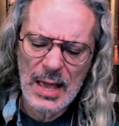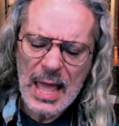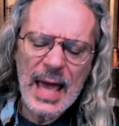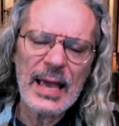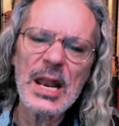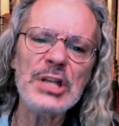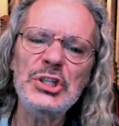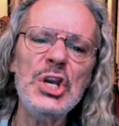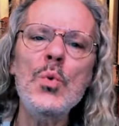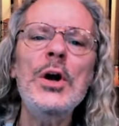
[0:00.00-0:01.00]
Like, can I
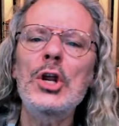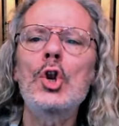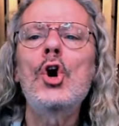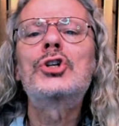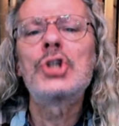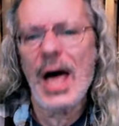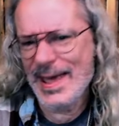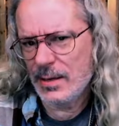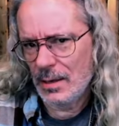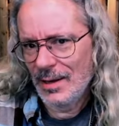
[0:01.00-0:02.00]
see what it looks
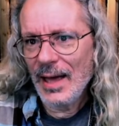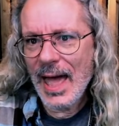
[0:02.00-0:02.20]
like?